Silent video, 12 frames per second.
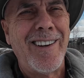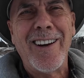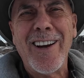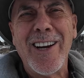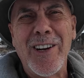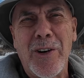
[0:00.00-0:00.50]

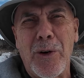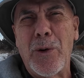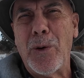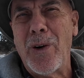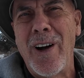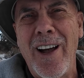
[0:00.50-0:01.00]
I
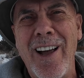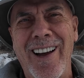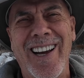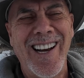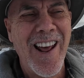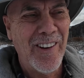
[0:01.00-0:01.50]
know.
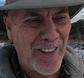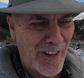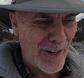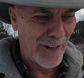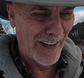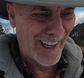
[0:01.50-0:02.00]
I
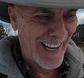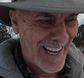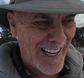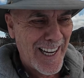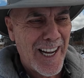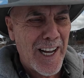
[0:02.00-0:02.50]
know.
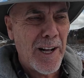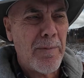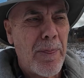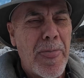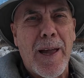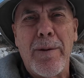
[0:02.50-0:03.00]

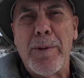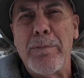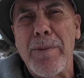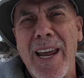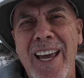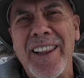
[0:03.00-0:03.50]
I'm a
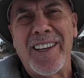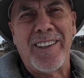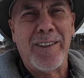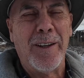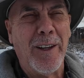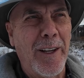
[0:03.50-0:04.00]
man
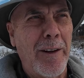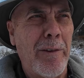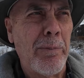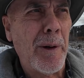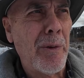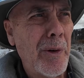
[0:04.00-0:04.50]
that lives
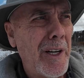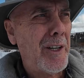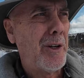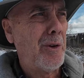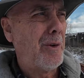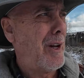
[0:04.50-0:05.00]
between
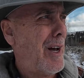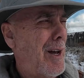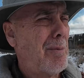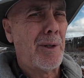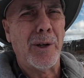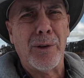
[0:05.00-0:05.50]
two
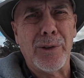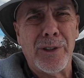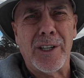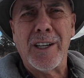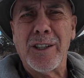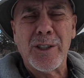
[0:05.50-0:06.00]
time zones,
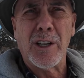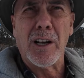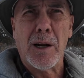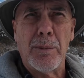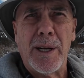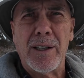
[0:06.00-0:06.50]
and it's a
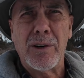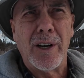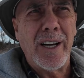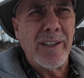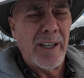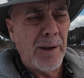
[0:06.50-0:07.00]
little bit
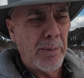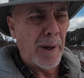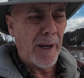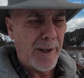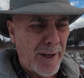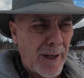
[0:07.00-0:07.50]
crazy,
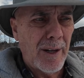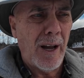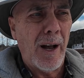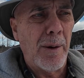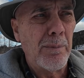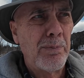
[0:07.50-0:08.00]
but
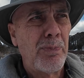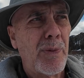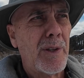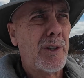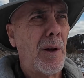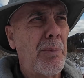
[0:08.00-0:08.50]

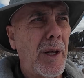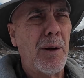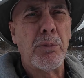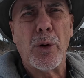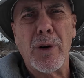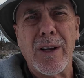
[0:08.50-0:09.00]
something
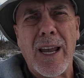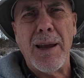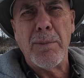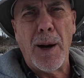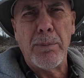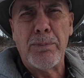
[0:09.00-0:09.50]
important
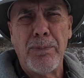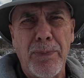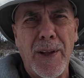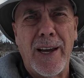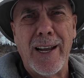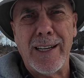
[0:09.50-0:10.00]
came up
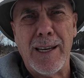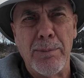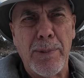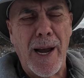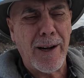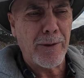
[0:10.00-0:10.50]
I had to get
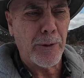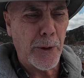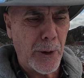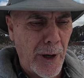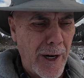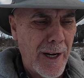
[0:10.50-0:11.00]
back
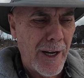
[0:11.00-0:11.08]
for.